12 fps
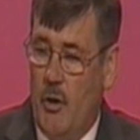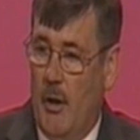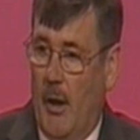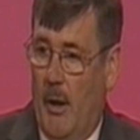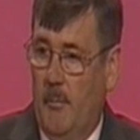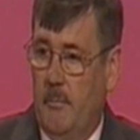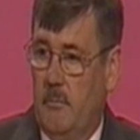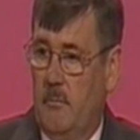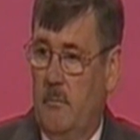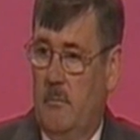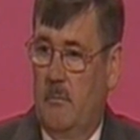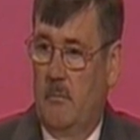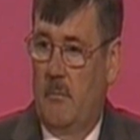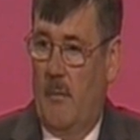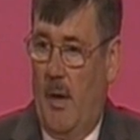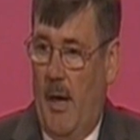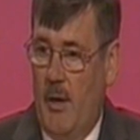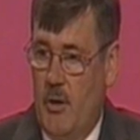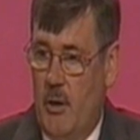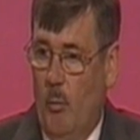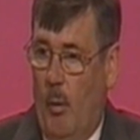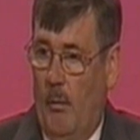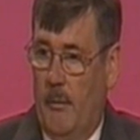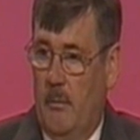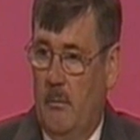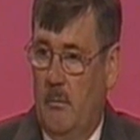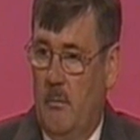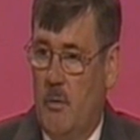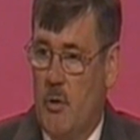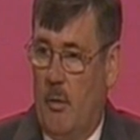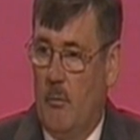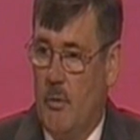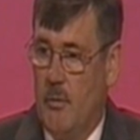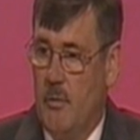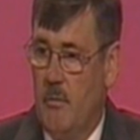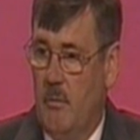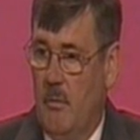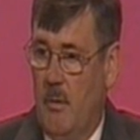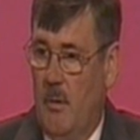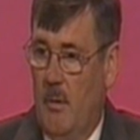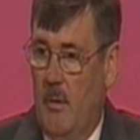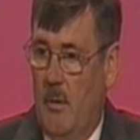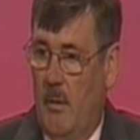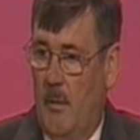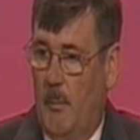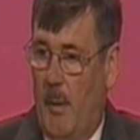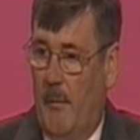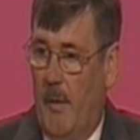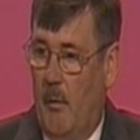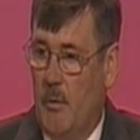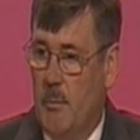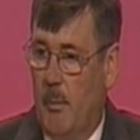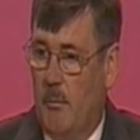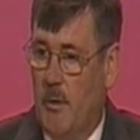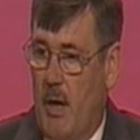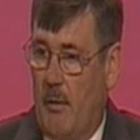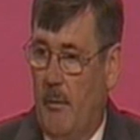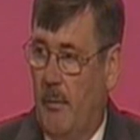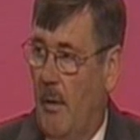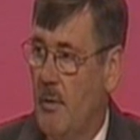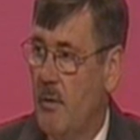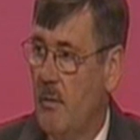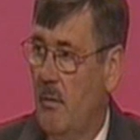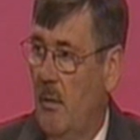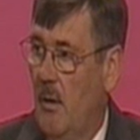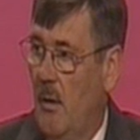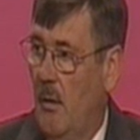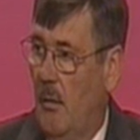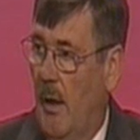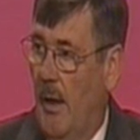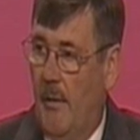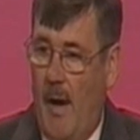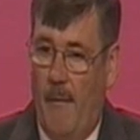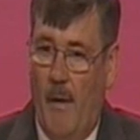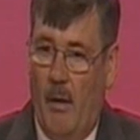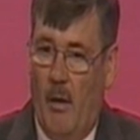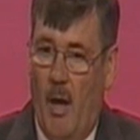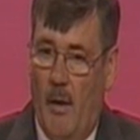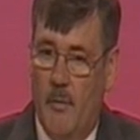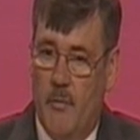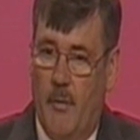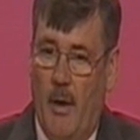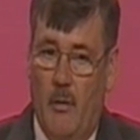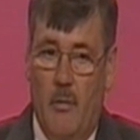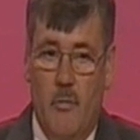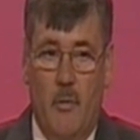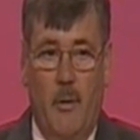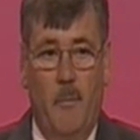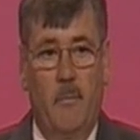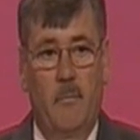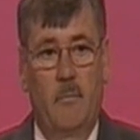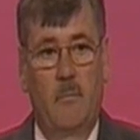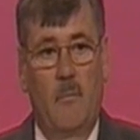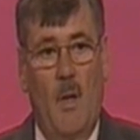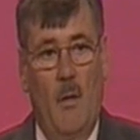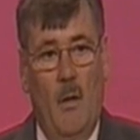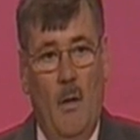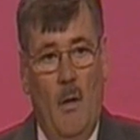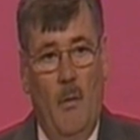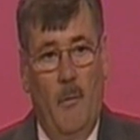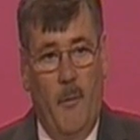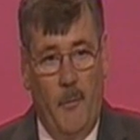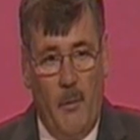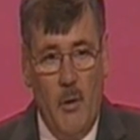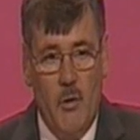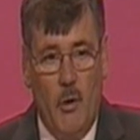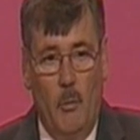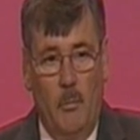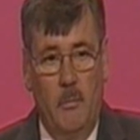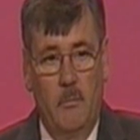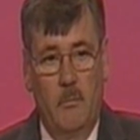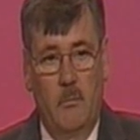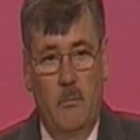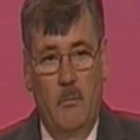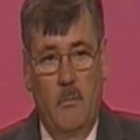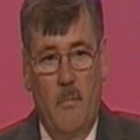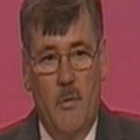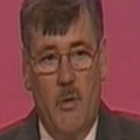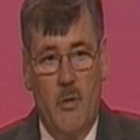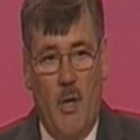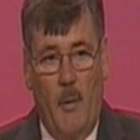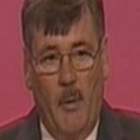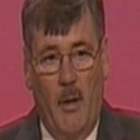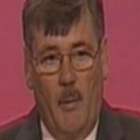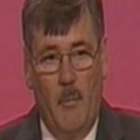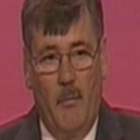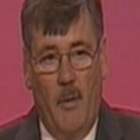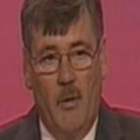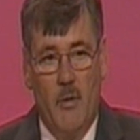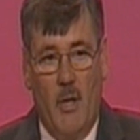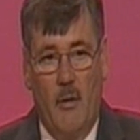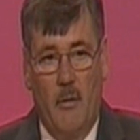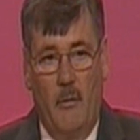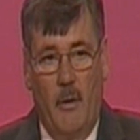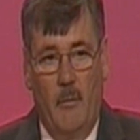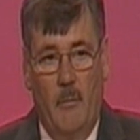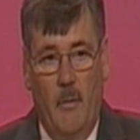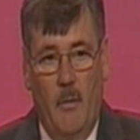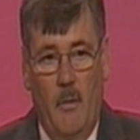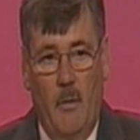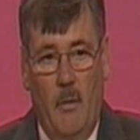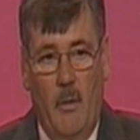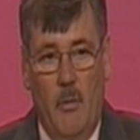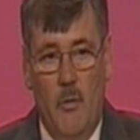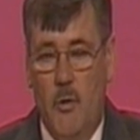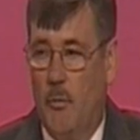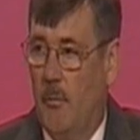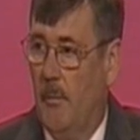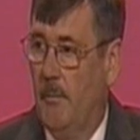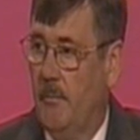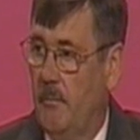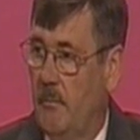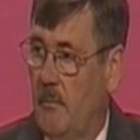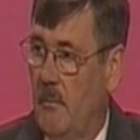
This year, 81 soldiers have paid the ultimate sacrifice, laying down their lives for their country. 52 since I became Defence Secretary in June.